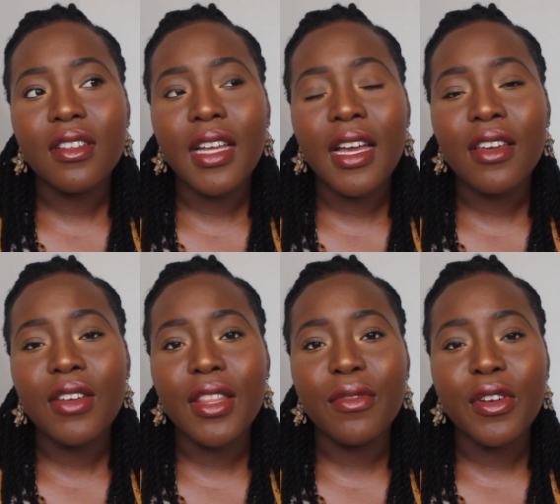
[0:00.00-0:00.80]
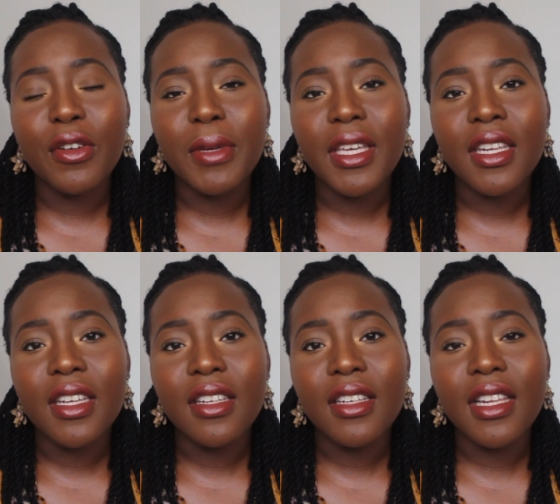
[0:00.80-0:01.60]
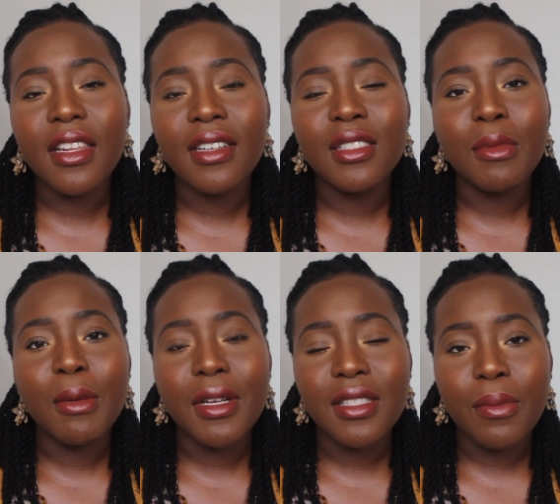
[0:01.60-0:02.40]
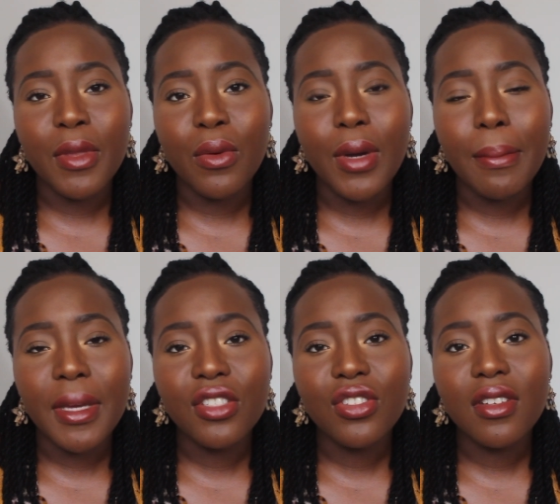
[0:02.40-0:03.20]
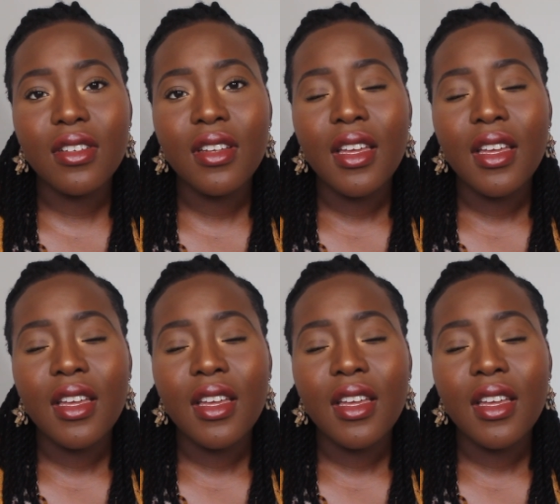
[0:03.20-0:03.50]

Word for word: at the very beginning, he lied to me about something quite major,